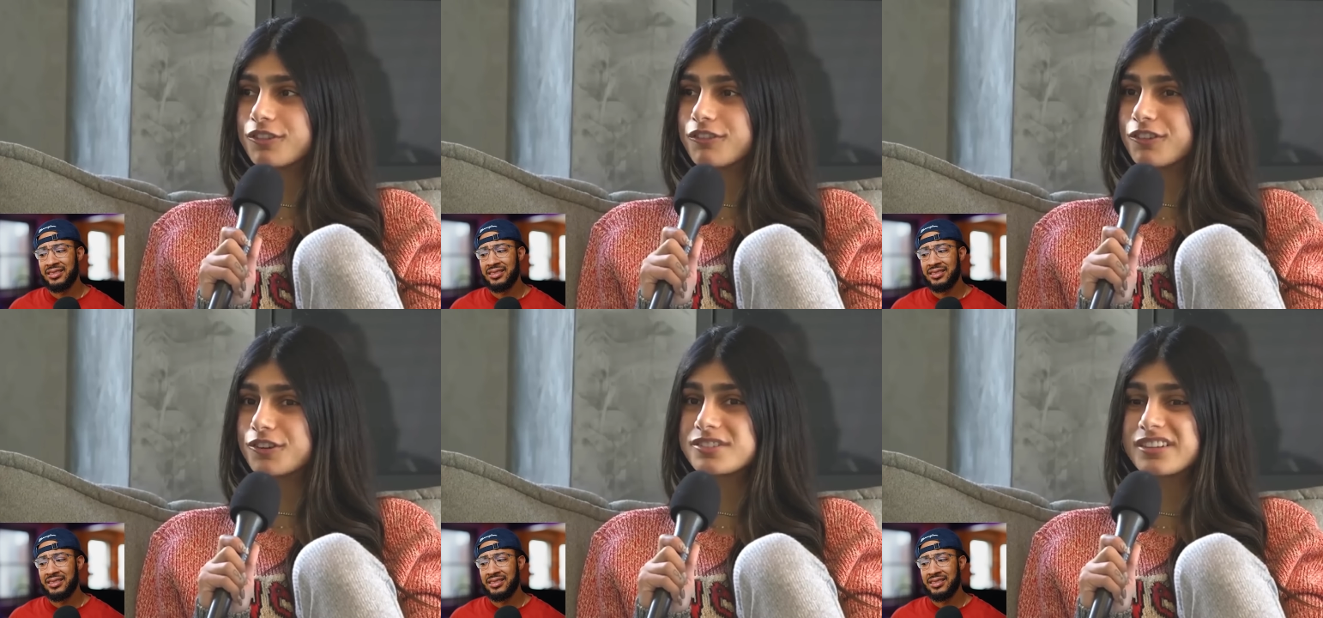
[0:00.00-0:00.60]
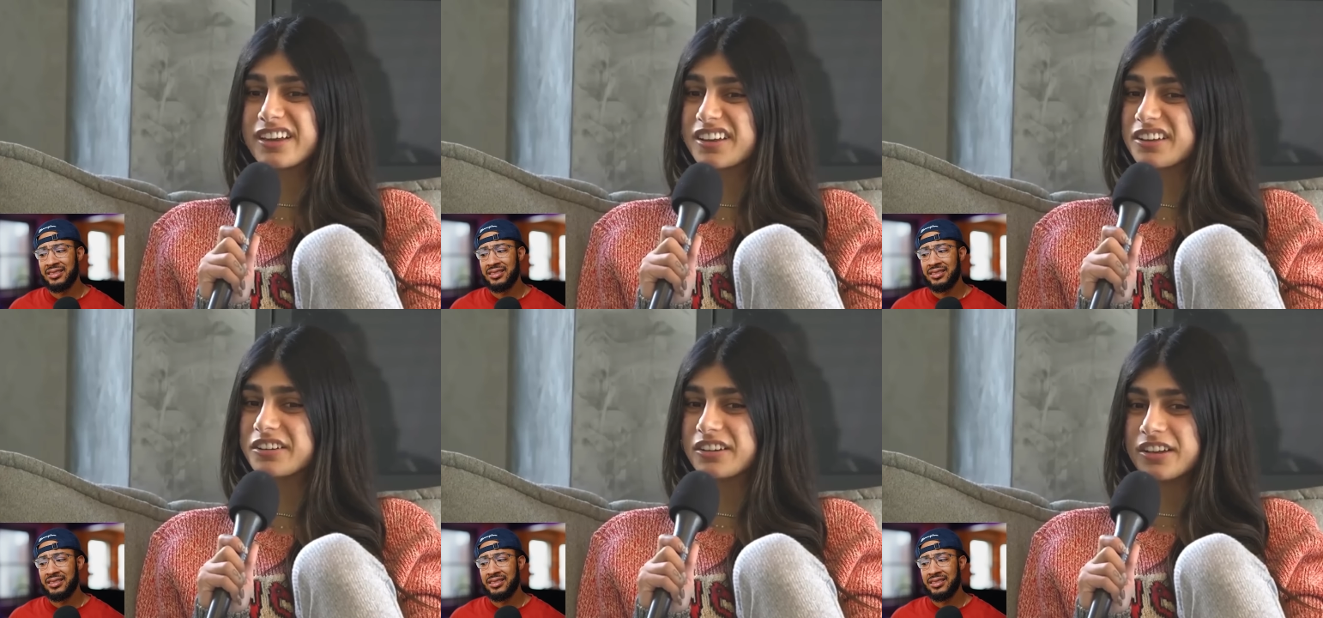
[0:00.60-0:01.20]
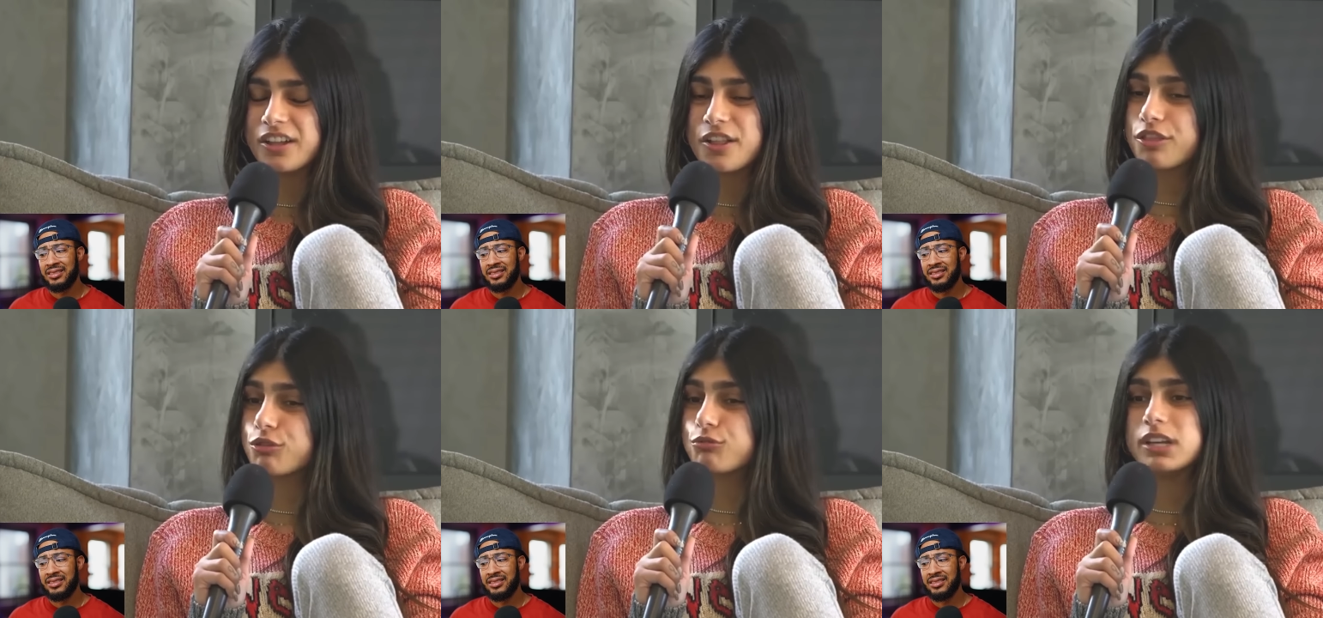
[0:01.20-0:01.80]
Speaker 1: for the first like
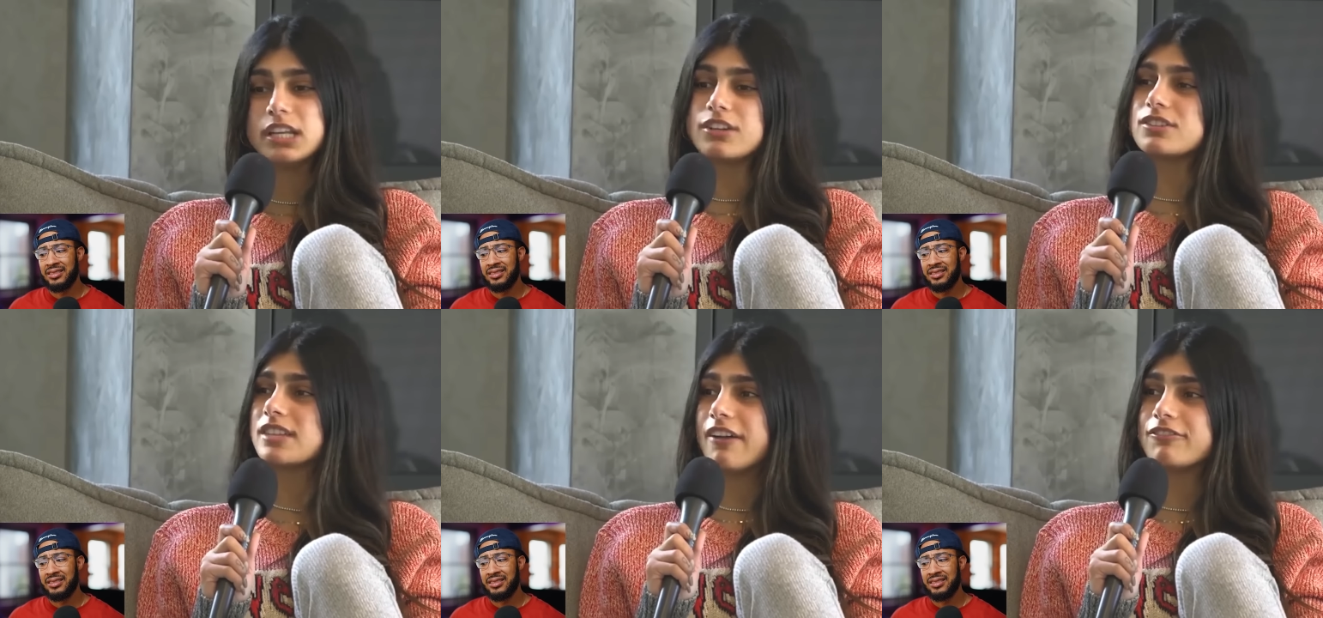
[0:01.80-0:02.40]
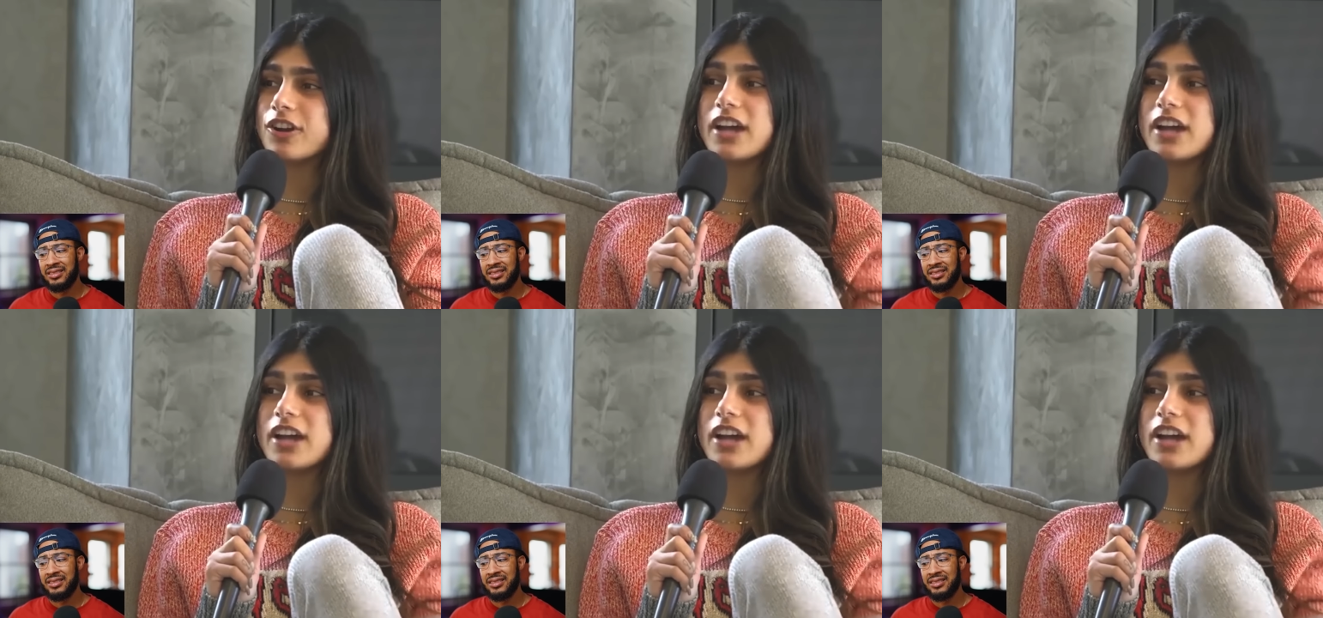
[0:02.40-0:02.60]
three years after.